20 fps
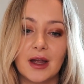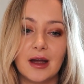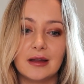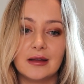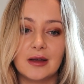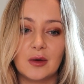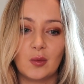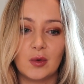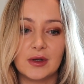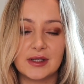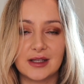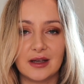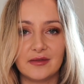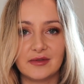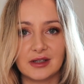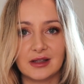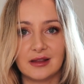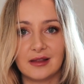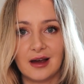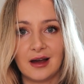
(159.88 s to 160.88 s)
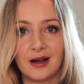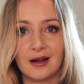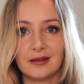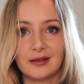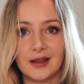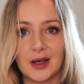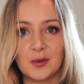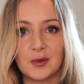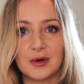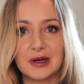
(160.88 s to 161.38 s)
And then once they've done
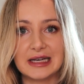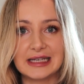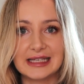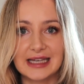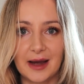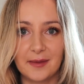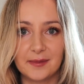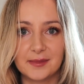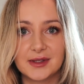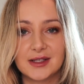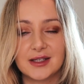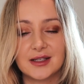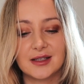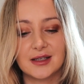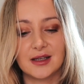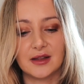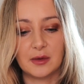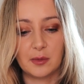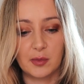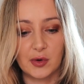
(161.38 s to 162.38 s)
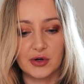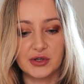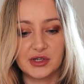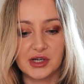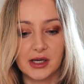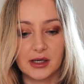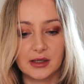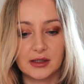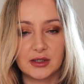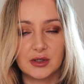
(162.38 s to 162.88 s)
that, they will adapt the
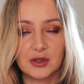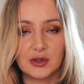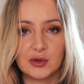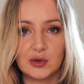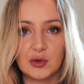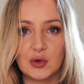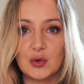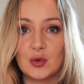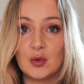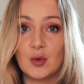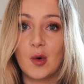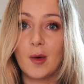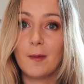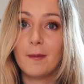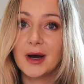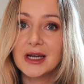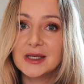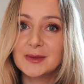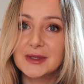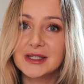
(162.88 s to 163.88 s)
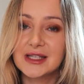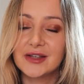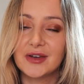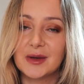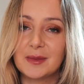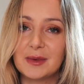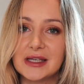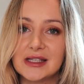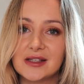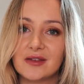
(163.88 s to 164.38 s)
project to my
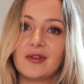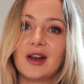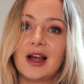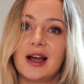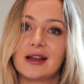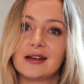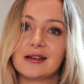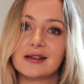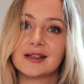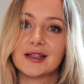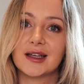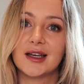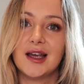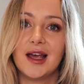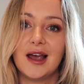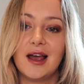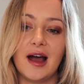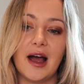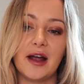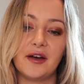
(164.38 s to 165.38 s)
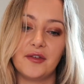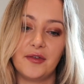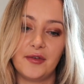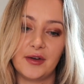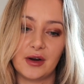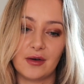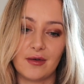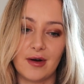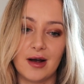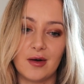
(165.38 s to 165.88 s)
specific piece of land and
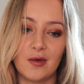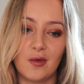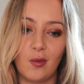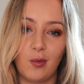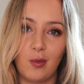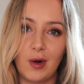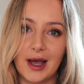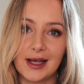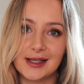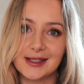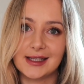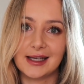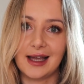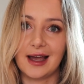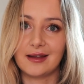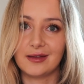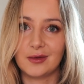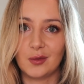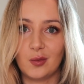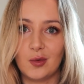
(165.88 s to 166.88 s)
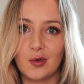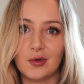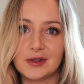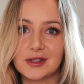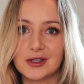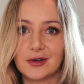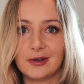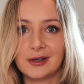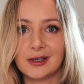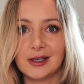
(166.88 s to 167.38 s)
figure out where to get the
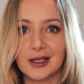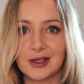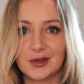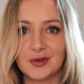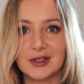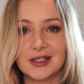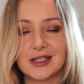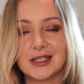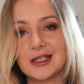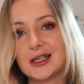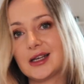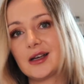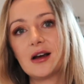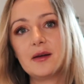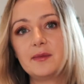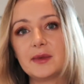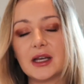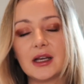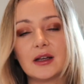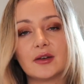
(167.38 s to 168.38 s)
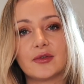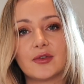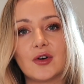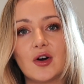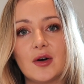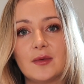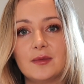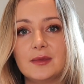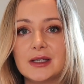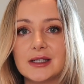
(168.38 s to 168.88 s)
water and electricity coming in
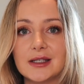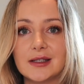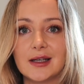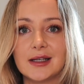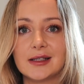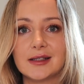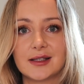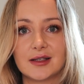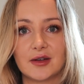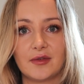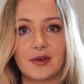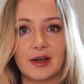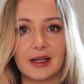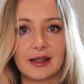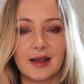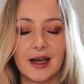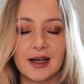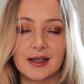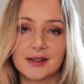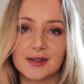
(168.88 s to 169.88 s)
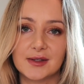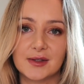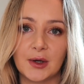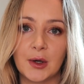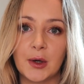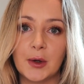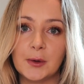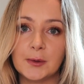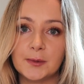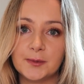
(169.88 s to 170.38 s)
from and, and stuff like that.
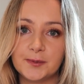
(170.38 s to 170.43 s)
So